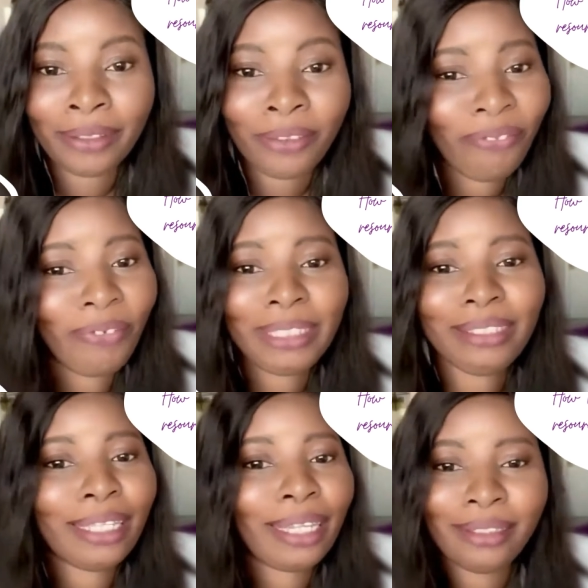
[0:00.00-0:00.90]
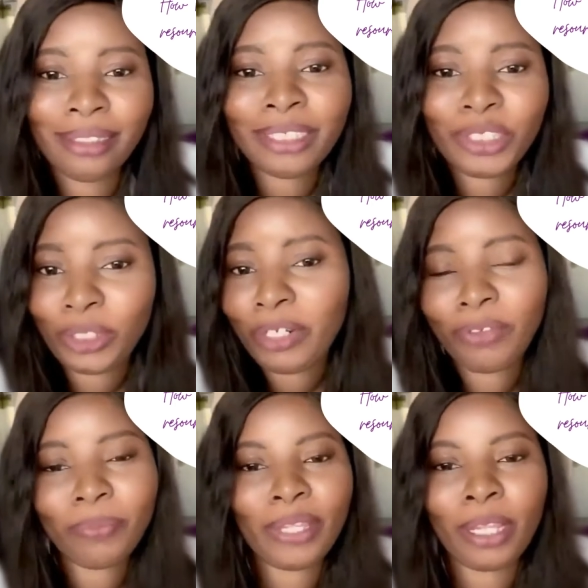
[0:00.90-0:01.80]
The first thing I did, straight
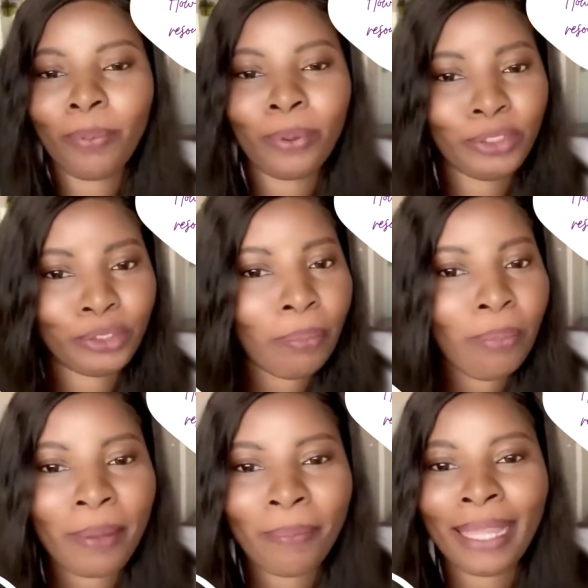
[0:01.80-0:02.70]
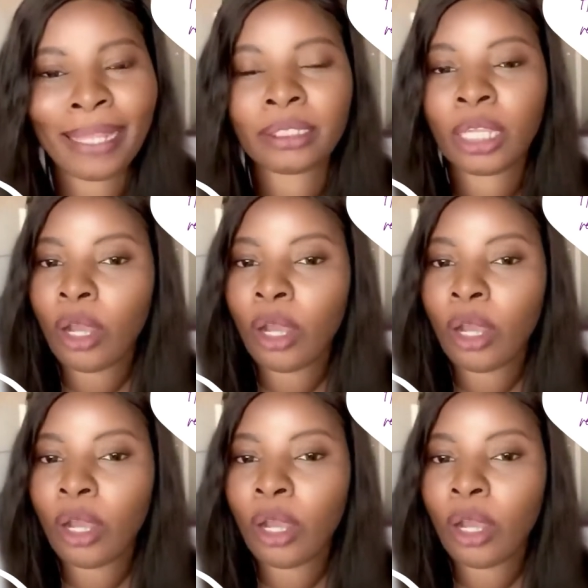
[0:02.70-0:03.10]
from the airport, dropped my bags,